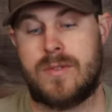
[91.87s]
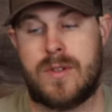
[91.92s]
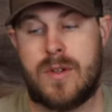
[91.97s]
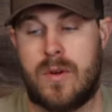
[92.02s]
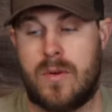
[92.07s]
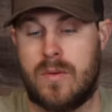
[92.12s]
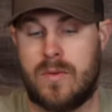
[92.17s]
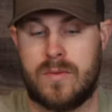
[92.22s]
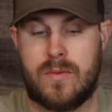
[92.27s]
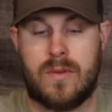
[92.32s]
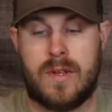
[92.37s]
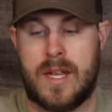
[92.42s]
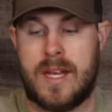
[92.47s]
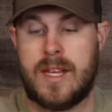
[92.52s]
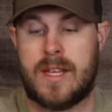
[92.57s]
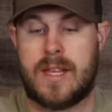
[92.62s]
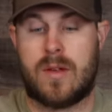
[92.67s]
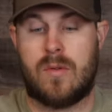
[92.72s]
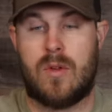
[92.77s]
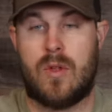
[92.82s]
So
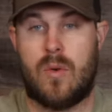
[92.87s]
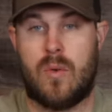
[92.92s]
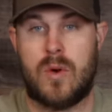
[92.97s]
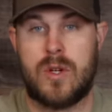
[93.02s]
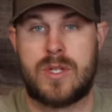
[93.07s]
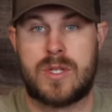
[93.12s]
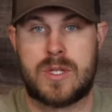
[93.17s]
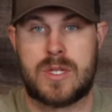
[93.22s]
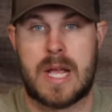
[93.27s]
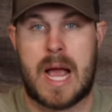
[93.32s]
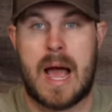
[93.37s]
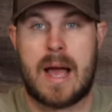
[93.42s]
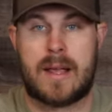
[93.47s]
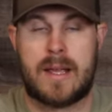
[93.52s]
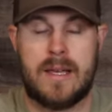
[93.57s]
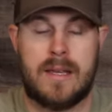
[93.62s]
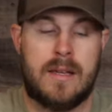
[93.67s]
anything with a wood stock,